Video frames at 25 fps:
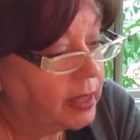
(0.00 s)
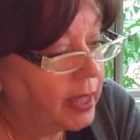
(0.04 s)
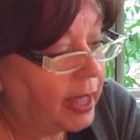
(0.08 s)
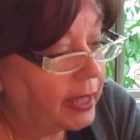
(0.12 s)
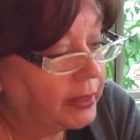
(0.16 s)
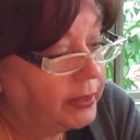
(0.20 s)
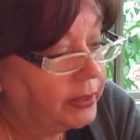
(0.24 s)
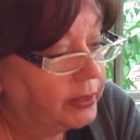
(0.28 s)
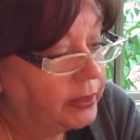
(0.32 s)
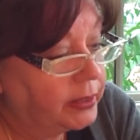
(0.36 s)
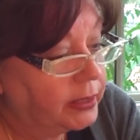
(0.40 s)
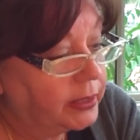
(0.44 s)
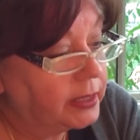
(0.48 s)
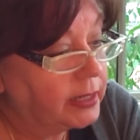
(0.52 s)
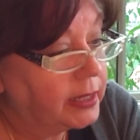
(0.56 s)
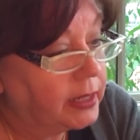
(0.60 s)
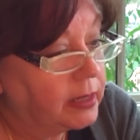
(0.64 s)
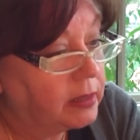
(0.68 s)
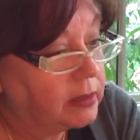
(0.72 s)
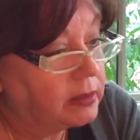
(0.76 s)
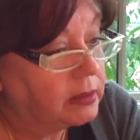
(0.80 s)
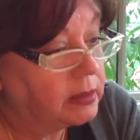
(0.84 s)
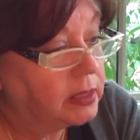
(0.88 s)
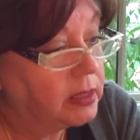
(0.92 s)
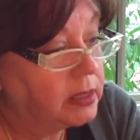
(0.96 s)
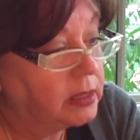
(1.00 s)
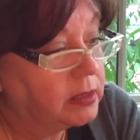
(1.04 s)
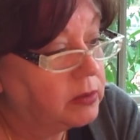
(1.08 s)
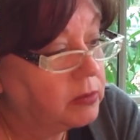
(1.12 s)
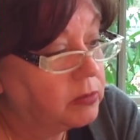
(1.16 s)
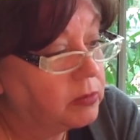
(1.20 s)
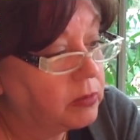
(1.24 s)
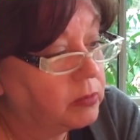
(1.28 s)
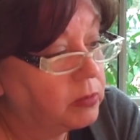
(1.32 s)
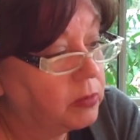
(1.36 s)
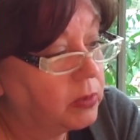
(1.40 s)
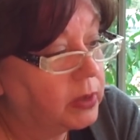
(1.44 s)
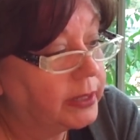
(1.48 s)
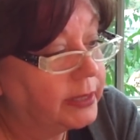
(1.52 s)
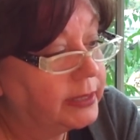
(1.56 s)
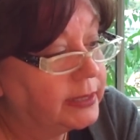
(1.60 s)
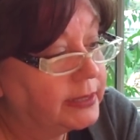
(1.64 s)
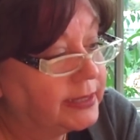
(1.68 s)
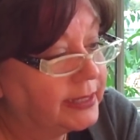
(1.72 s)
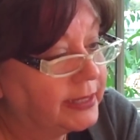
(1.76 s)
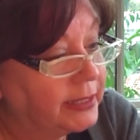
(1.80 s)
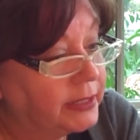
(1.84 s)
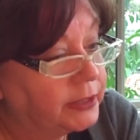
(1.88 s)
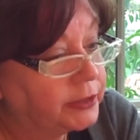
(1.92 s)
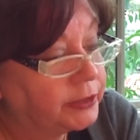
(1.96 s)
I couldn't tell what
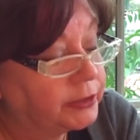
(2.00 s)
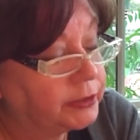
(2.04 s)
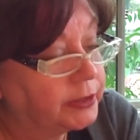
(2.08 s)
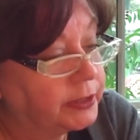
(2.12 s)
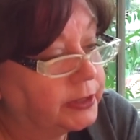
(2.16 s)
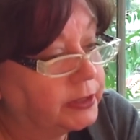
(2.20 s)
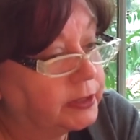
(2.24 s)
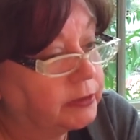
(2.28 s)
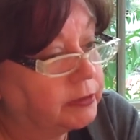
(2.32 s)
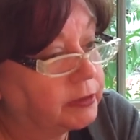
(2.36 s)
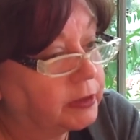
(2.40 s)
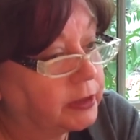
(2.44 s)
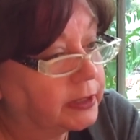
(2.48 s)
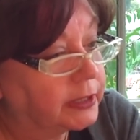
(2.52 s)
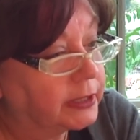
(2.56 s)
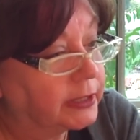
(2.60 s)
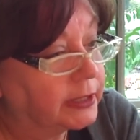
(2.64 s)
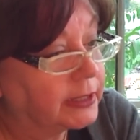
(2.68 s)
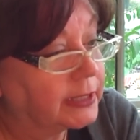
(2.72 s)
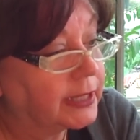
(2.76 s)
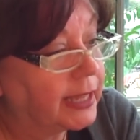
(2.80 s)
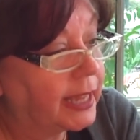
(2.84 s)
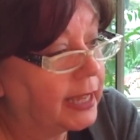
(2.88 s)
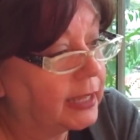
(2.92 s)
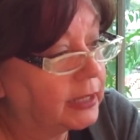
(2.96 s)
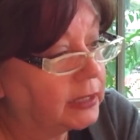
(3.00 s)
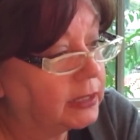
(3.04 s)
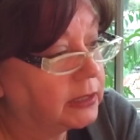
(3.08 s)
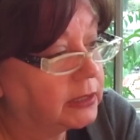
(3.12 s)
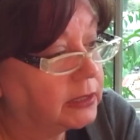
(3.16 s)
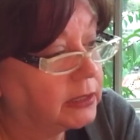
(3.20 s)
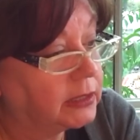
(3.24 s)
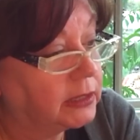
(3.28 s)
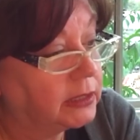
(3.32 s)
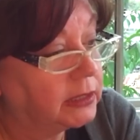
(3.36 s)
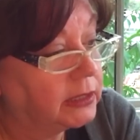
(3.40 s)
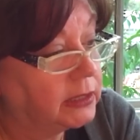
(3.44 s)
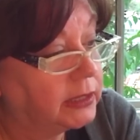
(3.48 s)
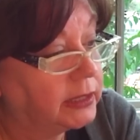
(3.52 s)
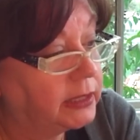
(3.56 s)
his injuries were exactly.